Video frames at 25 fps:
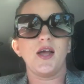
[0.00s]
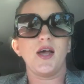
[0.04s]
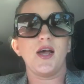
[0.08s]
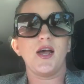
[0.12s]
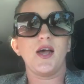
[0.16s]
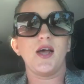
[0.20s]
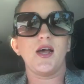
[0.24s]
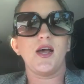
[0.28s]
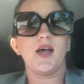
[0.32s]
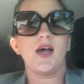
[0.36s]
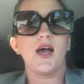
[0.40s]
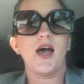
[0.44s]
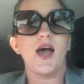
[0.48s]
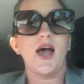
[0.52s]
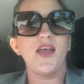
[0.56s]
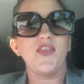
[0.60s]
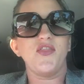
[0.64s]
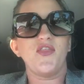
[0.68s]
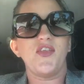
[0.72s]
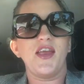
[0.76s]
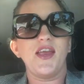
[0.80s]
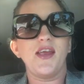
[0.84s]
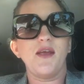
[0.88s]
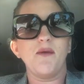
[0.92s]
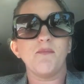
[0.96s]
Uh, I
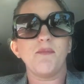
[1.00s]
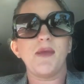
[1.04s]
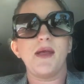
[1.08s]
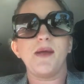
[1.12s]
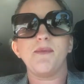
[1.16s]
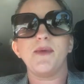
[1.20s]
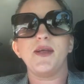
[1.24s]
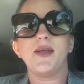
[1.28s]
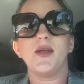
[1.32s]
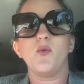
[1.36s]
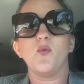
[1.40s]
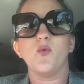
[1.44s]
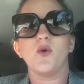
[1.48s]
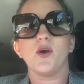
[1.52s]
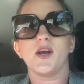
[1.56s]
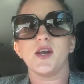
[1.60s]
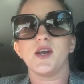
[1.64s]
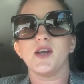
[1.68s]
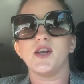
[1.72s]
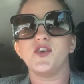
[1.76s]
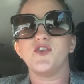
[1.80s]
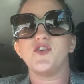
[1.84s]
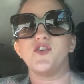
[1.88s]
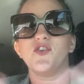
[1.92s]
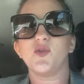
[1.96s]
think maybe we're
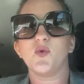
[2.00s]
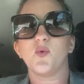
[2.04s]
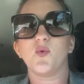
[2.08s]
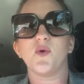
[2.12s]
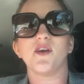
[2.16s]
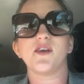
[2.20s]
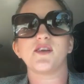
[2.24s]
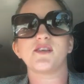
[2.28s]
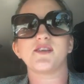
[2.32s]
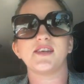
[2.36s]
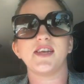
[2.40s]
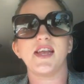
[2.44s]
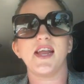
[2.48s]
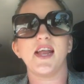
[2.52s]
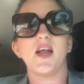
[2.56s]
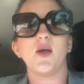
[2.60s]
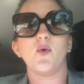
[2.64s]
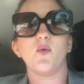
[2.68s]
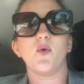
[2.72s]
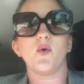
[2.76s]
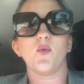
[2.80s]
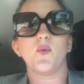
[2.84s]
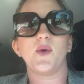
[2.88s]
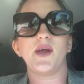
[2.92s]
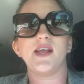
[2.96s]
gonna do the work today
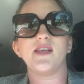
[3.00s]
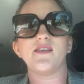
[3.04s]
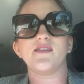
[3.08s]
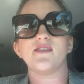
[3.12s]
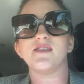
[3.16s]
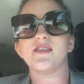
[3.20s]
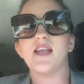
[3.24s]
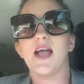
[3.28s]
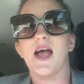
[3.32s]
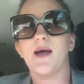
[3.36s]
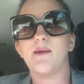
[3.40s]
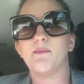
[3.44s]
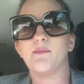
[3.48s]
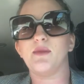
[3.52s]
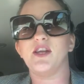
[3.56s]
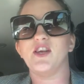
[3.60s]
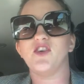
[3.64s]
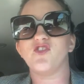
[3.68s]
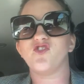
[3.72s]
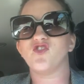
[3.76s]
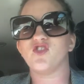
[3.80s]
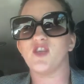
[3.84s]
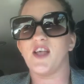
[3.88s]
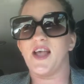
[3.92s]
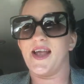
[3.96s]
where we
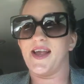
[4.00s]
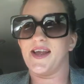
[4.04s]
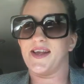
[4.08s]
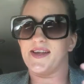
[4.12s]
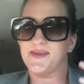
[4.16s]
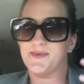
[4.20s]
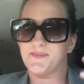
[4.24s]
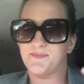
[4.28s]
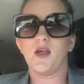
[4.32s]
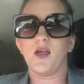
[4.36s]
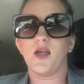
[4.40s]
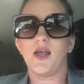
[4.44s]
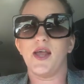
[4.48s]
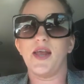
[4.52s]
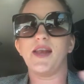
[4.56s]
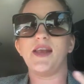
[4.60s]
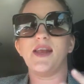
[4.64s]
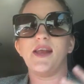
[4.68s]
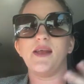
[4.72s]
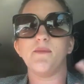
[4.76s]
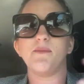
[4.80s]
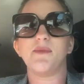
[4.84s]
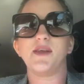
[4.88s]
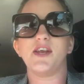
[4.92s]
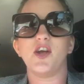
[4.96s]
establish like an
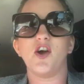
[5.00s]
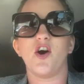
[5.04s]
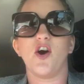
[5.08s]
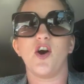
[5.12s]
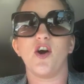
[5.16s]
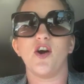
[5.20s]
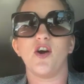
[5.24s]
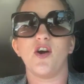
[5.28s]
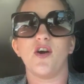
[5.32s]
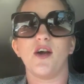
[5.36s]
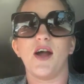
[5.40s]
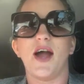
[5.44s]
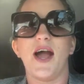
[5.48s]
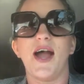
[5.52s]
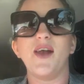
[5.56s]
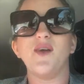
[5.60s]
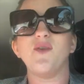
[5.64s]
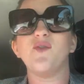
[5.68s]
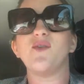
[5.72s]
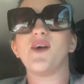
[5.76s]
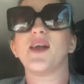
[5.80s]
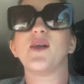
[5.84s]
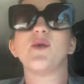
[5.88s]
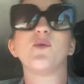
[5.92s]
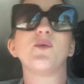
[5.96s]
EMDR, I
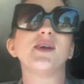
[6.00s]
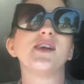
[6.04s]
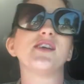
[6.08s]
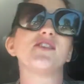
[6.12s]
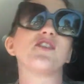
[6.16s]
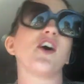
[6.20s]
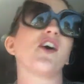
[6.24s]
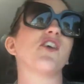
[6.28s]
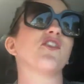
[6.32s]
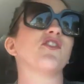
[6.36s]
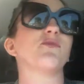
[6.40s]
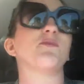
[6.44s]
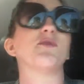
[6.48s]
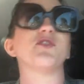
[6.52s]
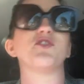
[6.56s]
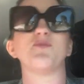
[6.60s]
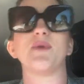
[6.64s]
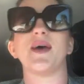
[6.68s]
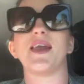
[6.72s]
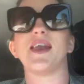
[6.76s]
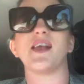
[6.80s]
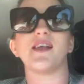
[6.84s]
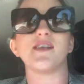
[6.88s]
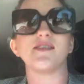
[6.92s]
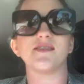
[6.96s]
don't, I don't want to talk too much
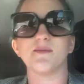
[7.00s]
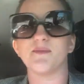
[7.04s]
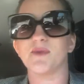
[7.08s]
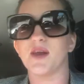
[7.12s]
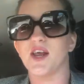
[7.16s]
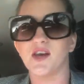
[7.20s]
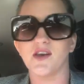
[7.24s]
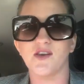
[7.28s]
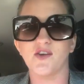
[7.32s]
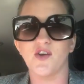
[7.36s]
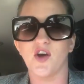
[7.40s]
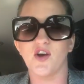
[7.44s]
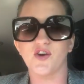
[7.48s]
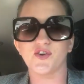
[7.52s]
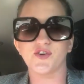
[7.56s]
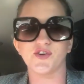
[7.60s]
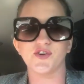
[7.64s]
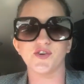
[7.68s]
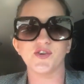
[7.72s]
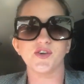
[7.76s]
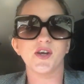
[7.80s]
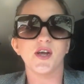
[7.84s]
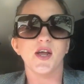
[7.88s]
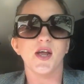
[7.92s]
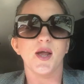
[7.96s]
about it because I'm not a
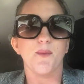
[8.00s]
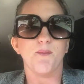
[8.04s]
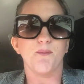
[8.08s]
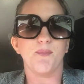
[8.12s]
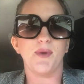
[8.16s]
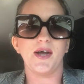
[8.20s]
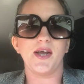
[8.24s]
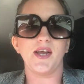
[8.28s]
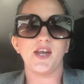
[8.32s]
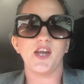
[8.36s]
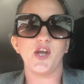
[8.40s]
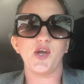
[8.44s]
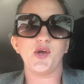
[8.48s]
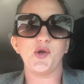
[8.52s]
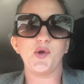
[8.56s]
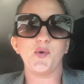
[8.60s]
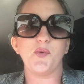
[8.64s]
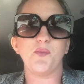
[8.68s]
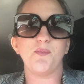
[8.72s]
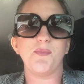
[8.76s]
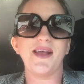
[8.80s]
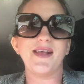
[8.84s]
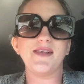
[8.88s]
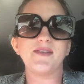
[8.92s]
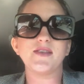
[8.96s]
doctor, but you
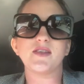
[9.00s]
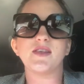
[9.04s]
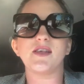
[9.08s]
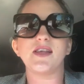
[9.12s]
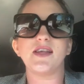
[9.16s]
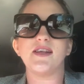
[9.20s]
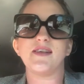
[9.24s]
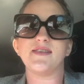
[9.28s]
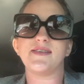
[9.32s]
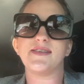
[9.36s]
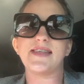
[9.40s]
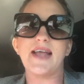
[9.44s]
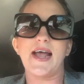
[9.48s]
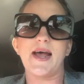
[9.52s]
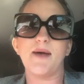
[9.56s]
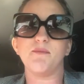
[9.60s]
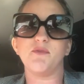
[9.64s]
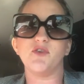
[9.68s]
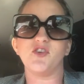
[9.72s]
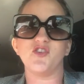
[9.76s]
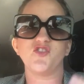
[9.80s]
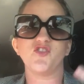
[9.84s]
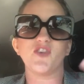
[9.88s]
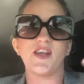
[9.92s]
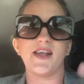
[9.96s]
basically
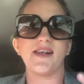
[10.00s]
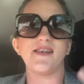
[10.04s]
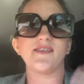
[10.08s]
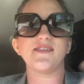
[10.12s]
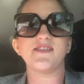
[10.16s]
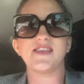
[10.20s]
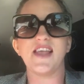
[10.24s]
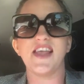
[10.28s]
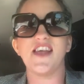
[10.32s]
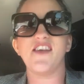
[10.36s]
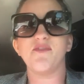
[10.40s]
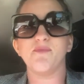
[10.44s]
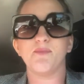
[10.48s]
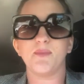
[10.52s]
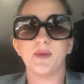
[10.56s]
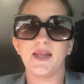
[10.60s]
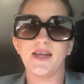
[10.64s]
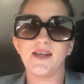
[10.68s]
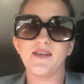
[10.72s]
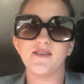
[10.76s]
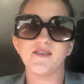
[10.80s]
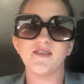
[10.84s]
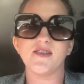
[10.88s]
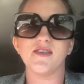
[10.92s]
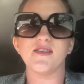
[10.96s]
establish like safe
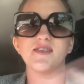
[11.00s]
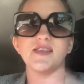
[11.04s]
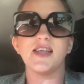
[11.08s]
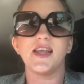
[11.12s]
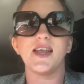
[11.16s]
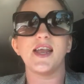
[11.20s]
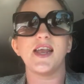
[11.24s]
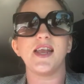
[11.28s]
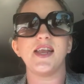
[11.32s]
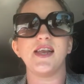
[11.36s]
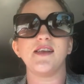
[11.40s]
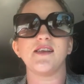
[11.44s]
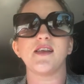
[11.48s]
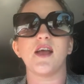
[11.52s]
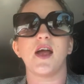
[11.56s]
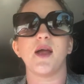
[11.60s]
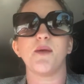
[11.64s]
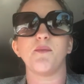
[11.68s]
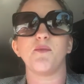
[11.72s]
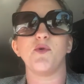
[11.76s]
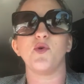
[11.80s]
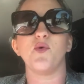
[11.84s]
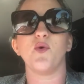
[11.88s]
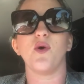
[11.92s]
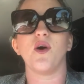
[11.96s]
places, like
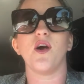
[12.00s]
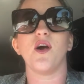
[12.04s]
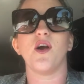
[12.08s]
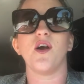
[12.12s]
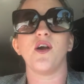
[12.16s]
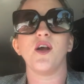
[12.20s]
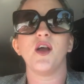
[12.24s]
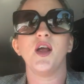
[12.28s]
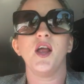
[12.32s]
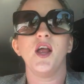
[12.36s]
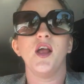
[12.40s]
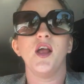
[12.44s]
anytime you are